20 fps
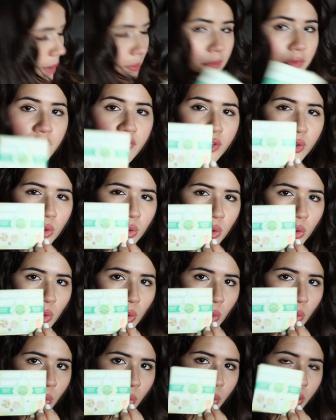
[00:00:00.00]
hemp
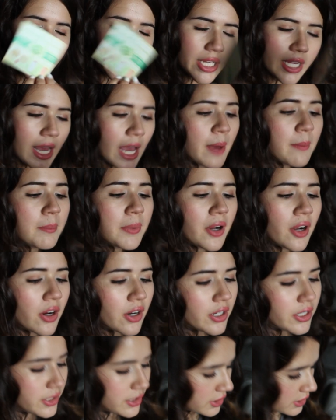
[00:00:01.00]
food, hemp
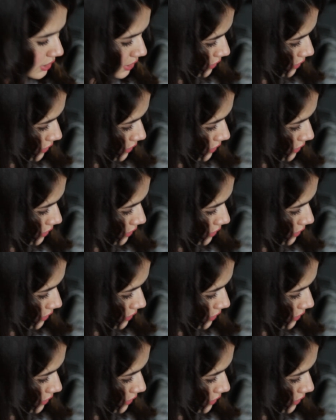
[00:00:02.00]
heart